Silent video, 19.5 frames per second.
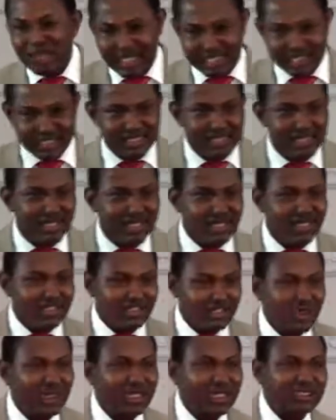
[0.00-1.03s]
place.
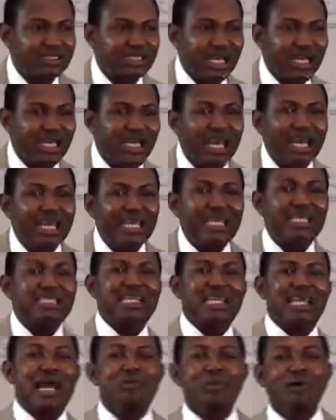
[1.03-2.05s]
Do you understand? It's
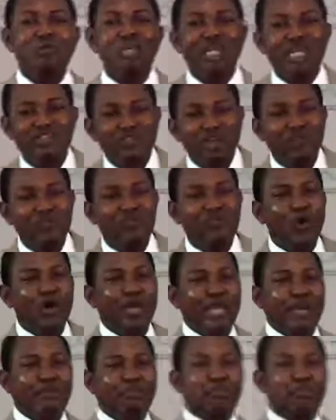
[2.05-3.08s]
an abomination for a